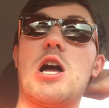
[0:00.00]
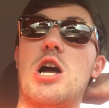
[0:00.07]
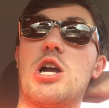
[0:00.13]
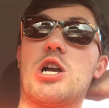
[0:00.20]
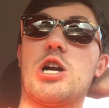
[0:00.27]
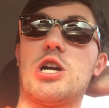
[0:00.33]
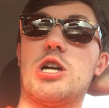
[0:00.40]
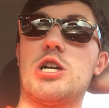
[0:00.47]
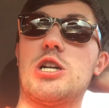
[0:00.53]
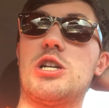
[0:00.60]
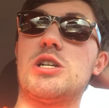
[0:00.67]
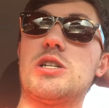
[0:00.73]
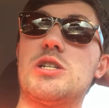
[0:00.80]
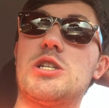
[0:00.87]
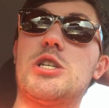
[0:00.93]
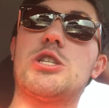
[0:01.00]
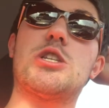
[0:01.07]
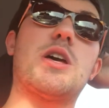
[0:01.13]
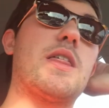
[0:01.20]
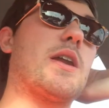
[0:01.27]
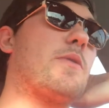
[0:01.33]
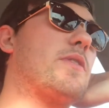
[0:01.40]
occurred. You
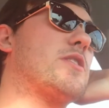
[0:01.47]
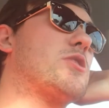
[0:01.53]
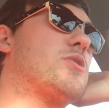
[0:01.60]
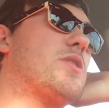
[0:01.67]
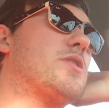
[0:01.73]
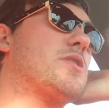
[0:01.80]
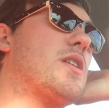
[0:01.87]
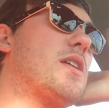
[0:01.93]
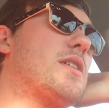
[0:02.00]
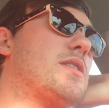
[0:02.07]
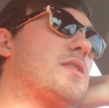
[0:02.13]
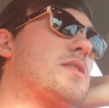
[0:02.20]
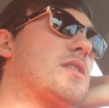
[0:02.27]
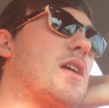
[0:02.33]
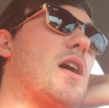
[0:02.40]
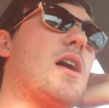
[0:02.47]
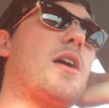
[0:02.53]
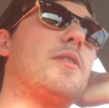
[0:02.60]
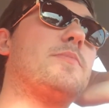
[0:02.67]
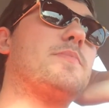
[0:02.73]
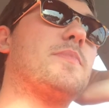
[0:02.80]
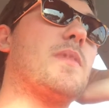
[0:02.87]
saw that I went to Toys R Us.
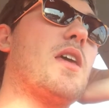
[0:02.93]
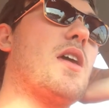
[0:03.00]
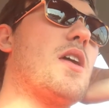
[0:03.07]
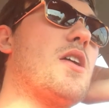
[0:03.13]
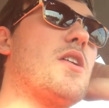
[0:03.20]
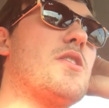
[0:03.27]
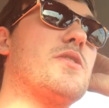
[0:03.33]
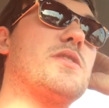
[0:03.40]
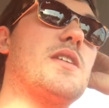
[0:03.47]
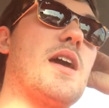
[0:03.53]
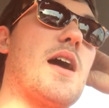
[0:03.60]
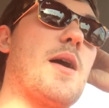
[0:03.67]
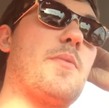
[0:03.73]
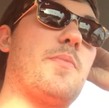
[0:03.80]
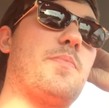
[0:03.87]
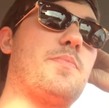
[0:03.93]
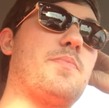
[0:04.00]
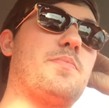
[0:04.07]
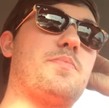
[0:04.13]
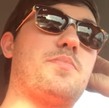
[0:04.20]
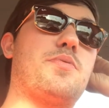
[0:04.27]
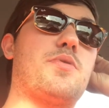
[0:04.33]
Um so yeah I
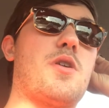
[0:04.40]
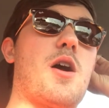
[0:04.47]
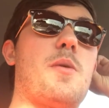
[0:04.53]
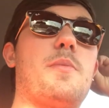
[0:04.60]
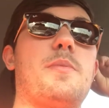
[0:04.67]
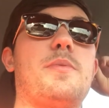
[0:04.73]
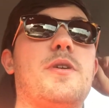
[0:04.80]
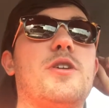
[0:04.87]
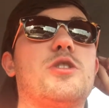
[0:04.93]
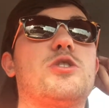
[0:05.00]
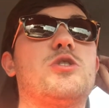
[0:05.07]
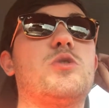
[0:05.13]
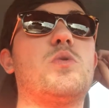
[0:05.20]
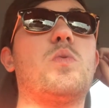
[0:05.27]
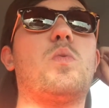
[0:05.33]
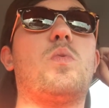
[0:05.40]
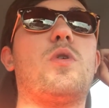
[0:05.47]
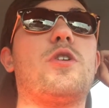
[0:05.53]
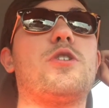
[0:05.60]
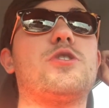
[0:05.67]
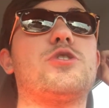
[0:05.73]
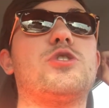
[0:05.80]
probably do
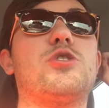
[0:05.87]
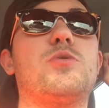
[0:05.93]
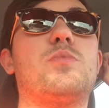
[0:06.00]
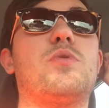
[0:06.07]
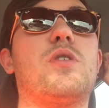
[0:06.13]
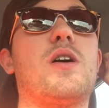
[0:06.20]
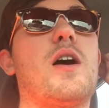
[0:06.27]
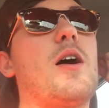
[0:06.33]
one or two more